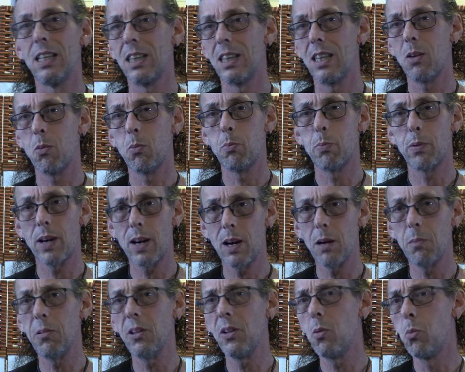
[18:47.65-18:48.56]
they
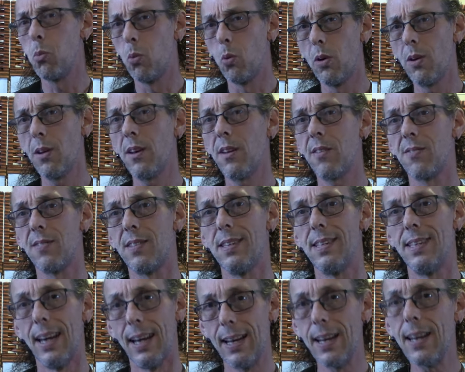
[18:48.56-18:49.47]
probably wouldn't
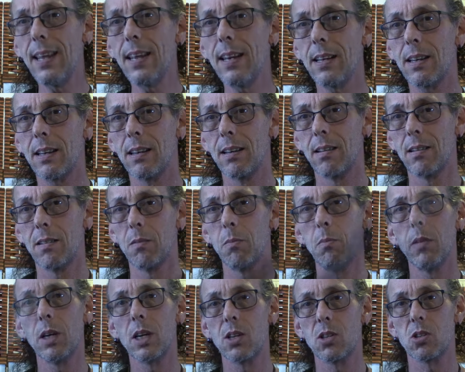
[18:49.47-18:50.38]
have done it
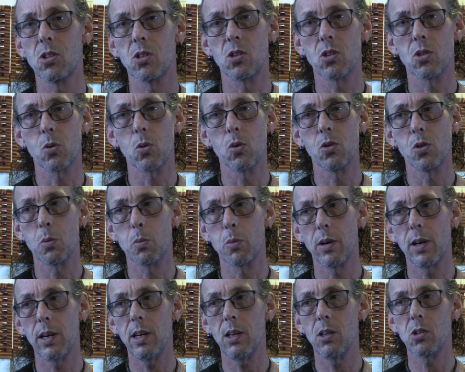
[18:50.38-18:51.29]
because the swords are
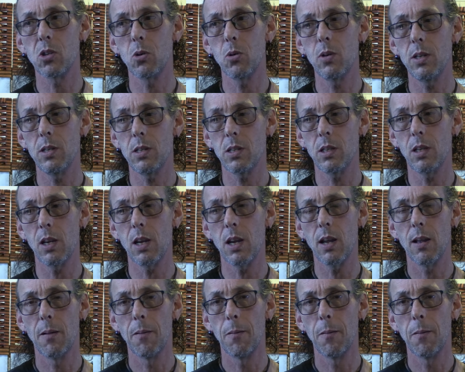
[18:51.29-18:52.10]
breaking so easily.